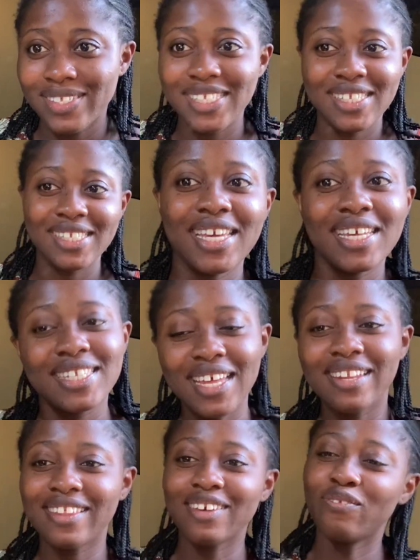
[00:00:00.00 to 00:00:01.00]
This yet
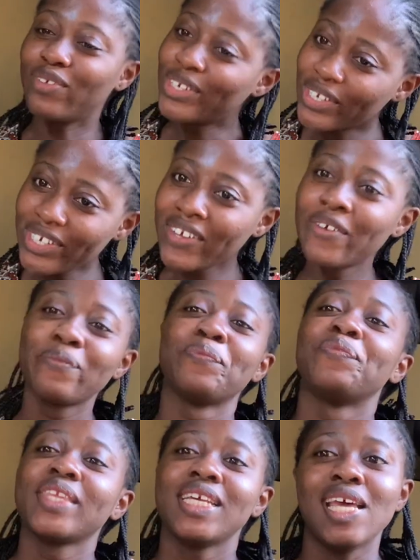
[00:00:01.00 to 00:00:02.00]
another vlog
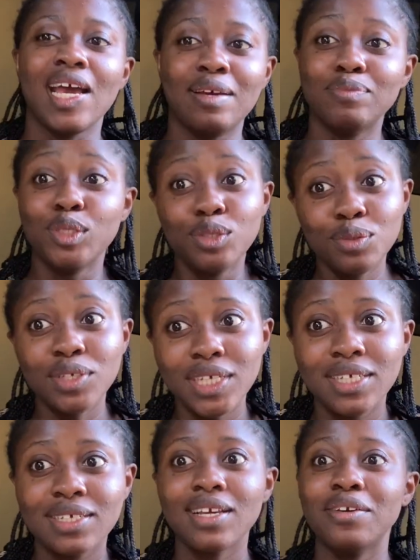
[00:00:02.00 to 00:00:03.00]
that I'm
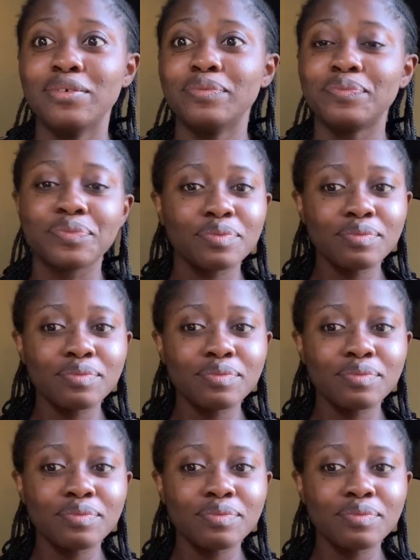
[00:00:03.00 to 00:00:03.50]
doing um,